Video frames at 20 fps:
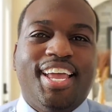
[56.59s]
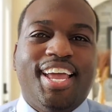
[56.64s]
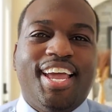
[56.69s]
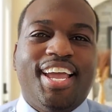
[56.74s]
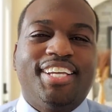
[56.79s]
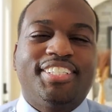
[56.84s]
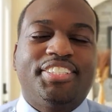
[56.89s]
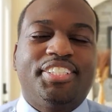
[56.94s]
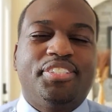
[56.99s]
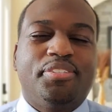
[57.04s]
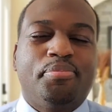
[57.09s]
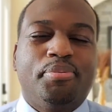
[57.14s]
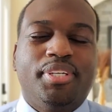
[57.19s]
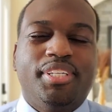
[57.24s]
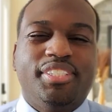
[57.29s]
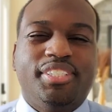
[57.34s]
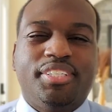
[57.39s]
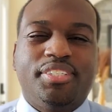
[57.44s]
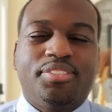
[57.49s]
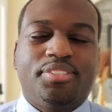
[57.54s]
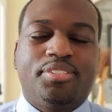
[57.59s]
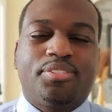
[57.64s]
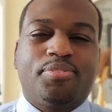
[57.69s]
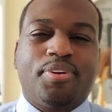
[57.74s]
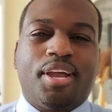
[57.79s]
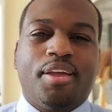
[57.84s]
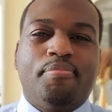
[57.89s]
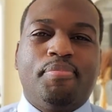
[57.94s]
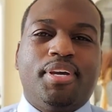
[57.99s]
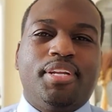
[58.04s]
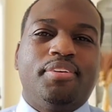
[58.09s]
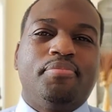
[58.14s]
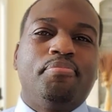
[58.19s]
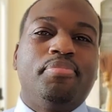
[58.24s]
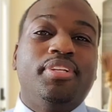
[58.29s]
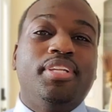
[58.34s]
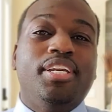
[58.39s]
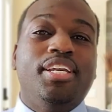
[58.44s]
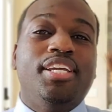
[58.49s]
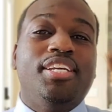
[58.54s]
I ask that you please hit the subscribe button,
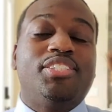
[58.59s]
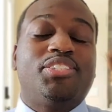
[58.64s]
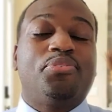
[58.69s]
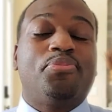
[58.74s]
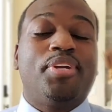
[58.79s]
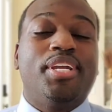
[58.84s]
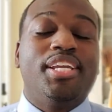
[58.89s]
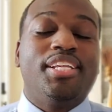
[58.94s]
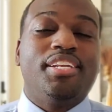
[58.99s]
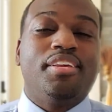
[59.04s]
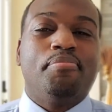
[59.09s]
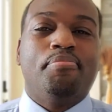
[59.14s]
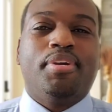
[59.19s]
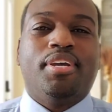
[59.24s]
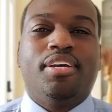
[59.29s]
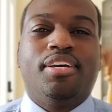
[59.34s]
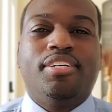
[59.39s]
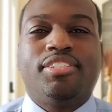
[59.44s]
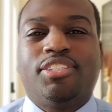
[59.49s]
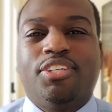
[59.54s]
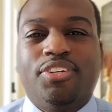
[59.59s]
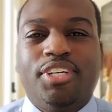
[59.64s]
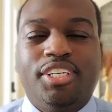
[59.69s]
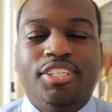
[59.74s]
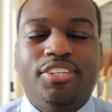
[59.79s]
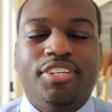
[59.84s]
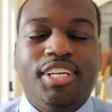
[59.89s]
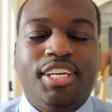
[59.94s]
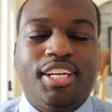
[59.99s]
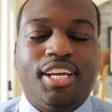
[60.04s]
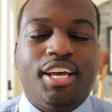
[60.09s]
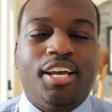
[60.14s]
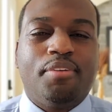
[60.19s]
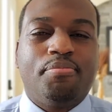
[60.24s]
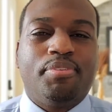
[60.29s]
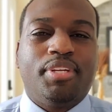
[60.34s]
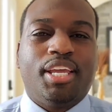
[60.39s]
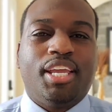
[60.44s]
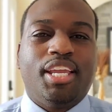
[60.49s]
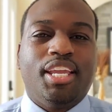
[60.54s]
please ring the bell so that you can get an
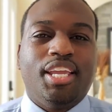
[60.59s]
update